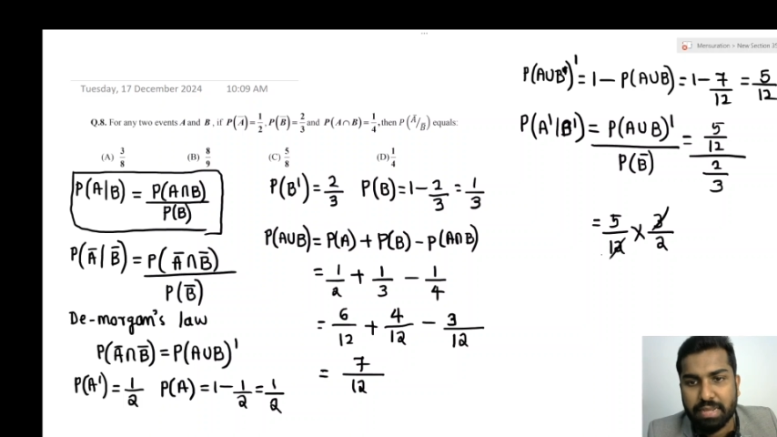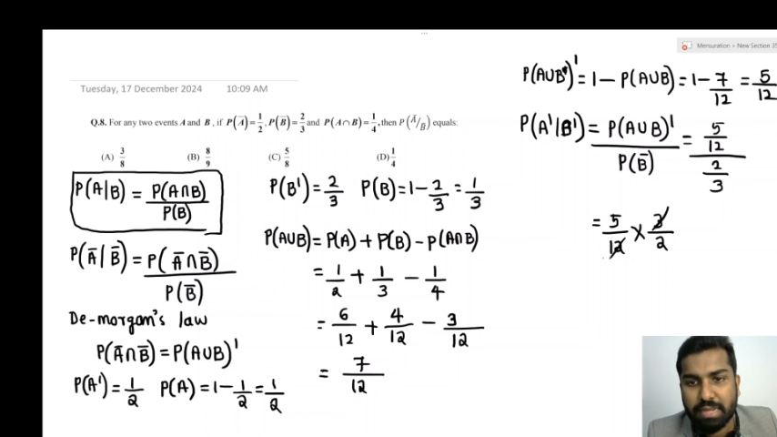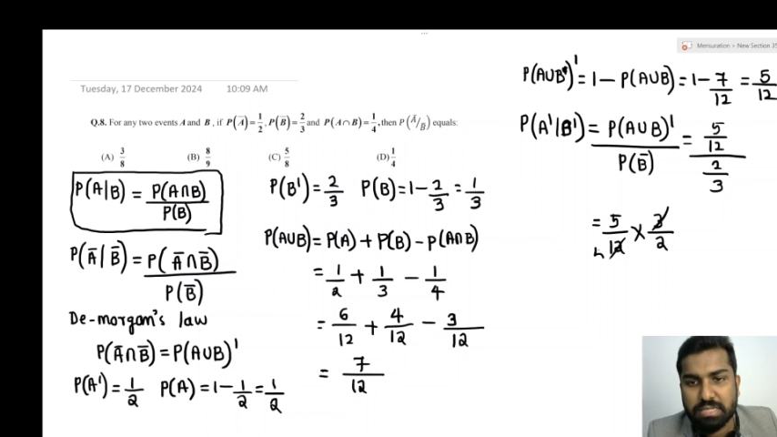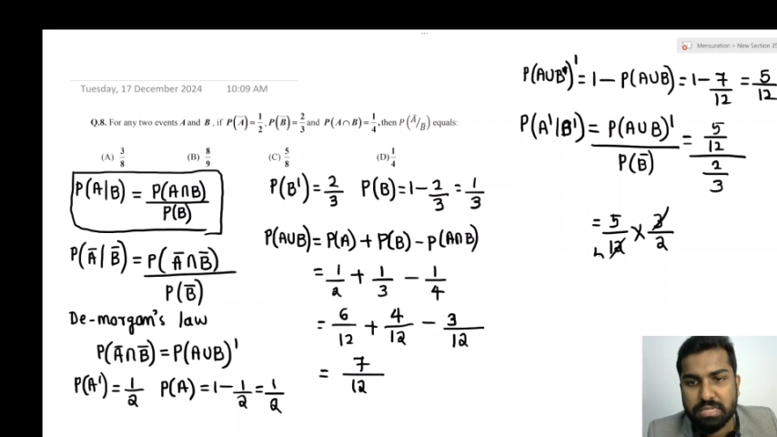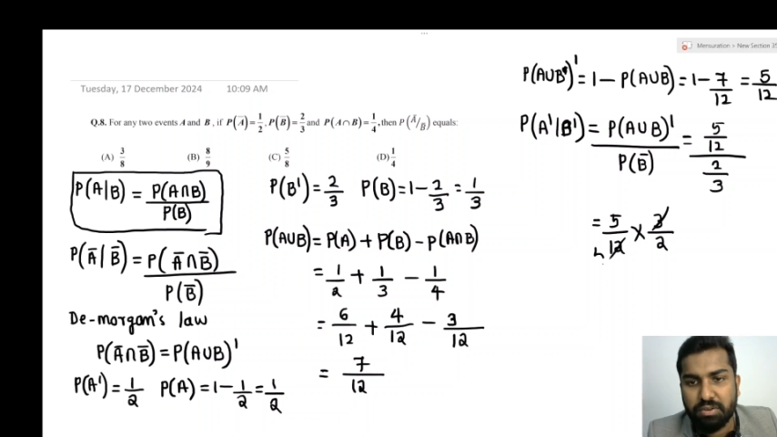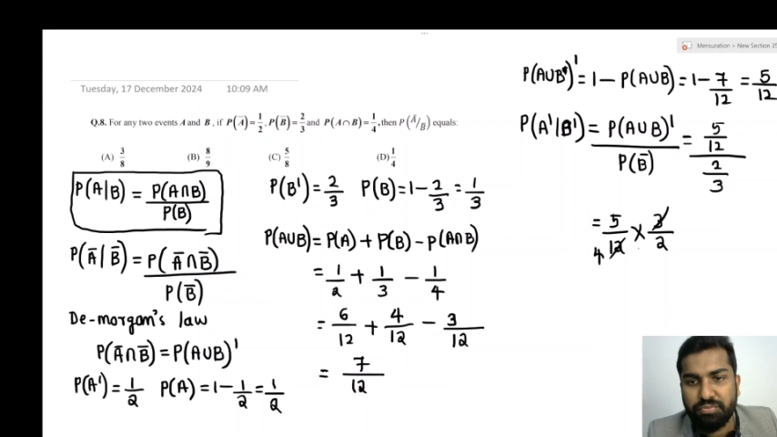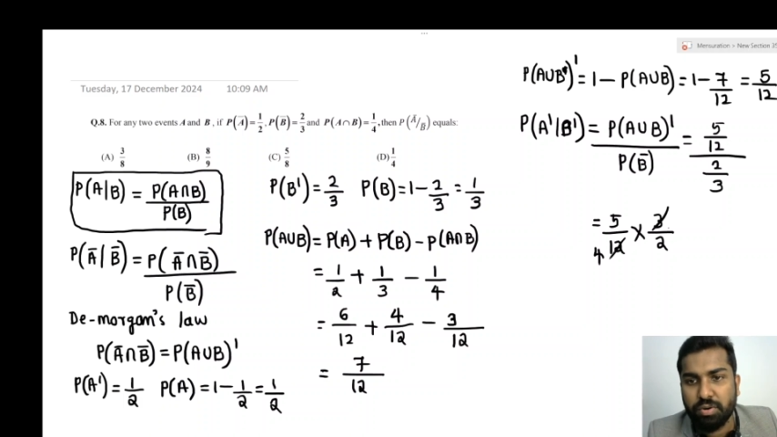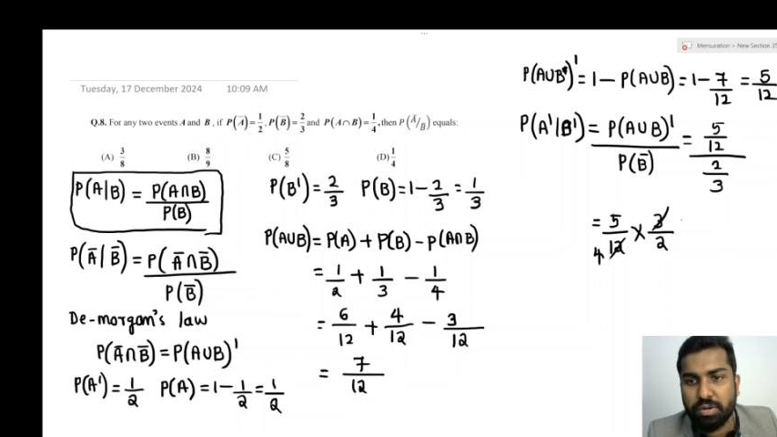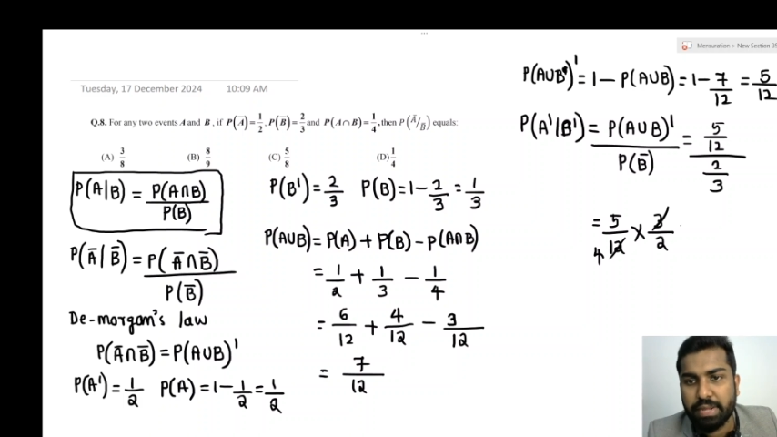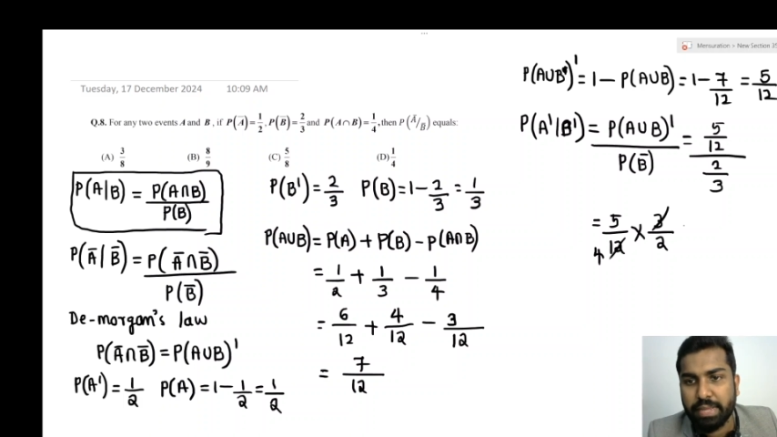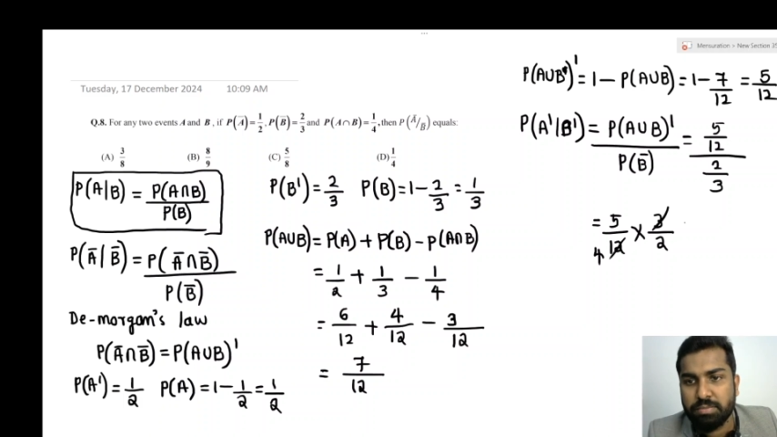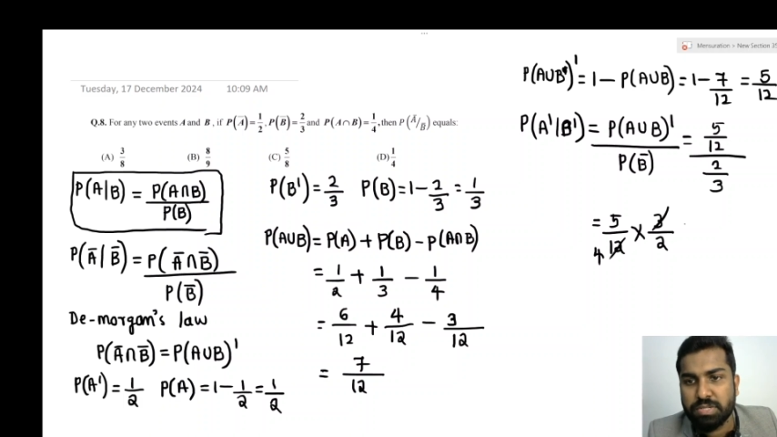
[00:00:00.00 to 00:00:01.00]
cancel 4
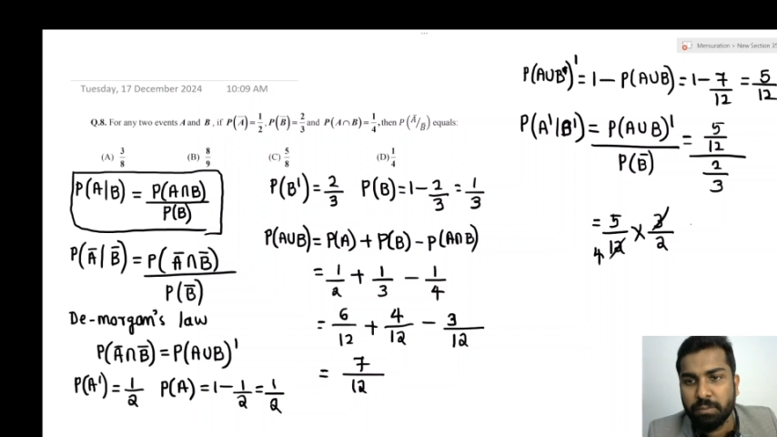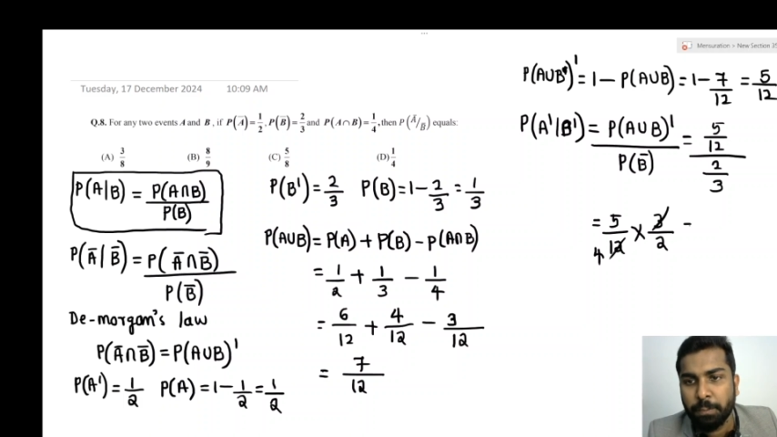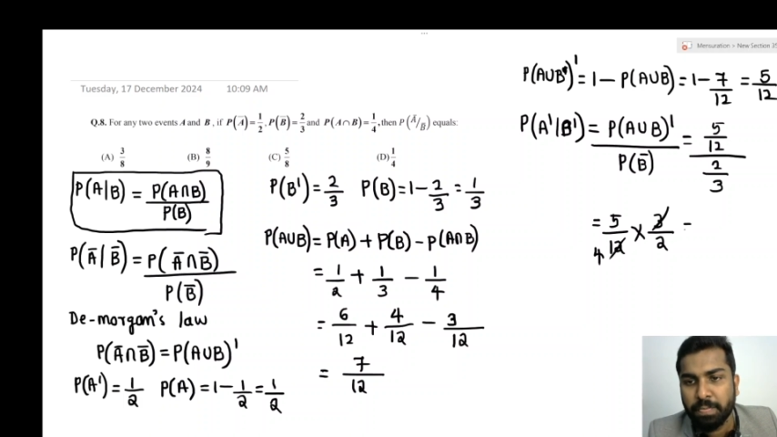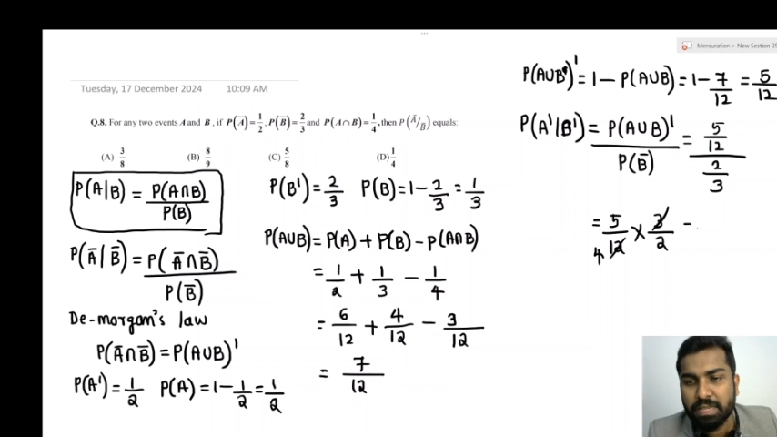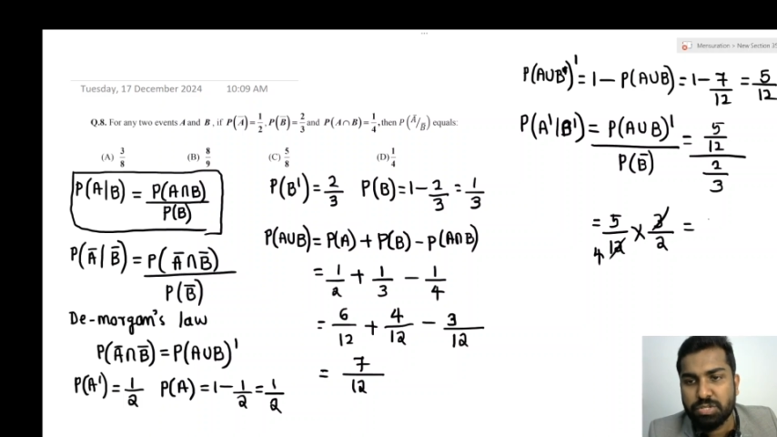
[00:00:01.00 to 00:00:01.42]
times.